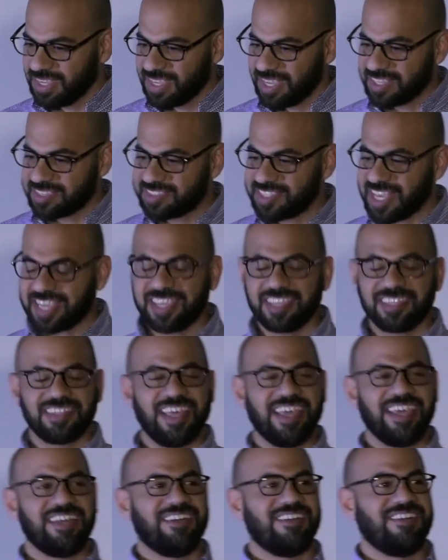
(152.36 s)
A second
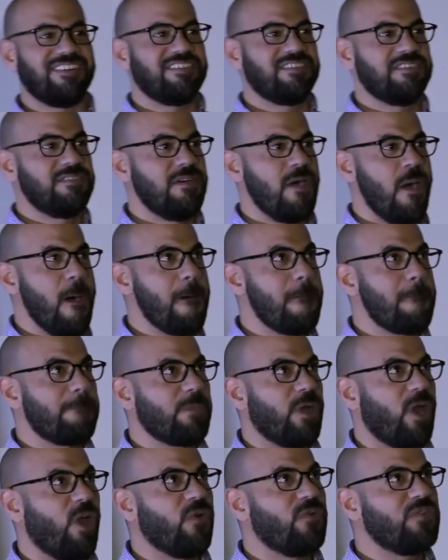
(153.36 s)
later,
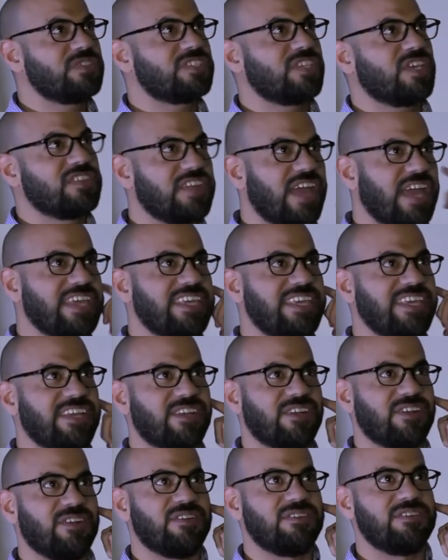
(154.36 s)
all of a sudden I
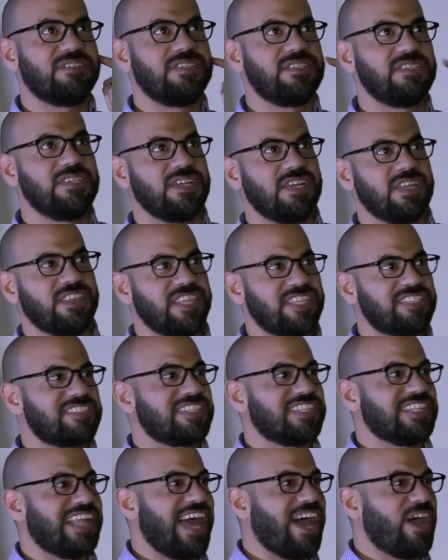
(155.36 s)
hear
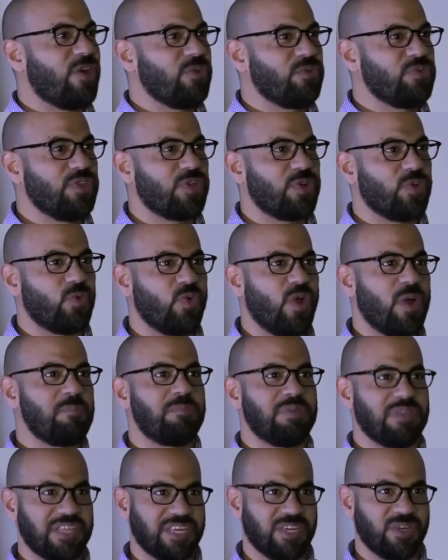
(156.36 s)
this loud
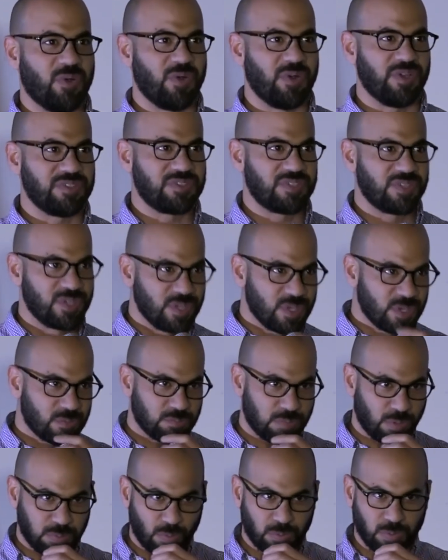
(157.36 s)
rumbling noise.
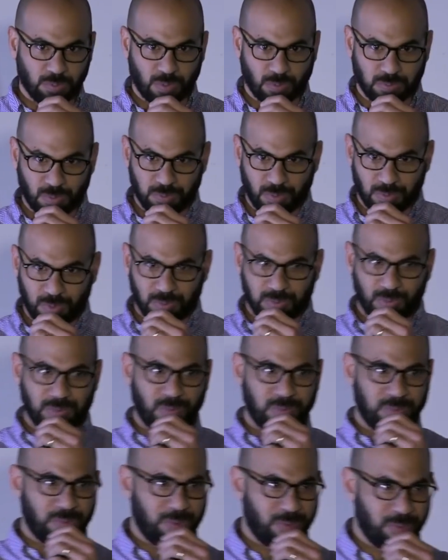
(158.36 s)

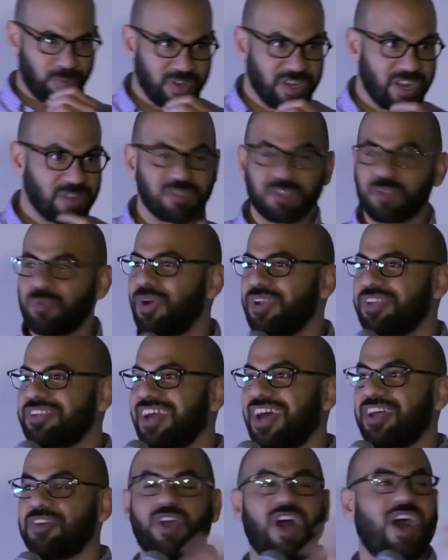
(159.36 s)
And I was like,
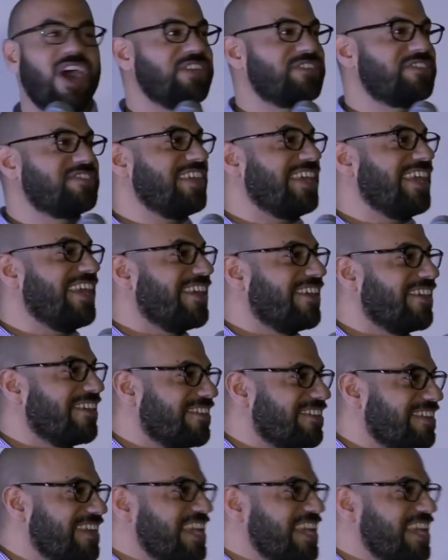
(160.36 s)
what? God's here.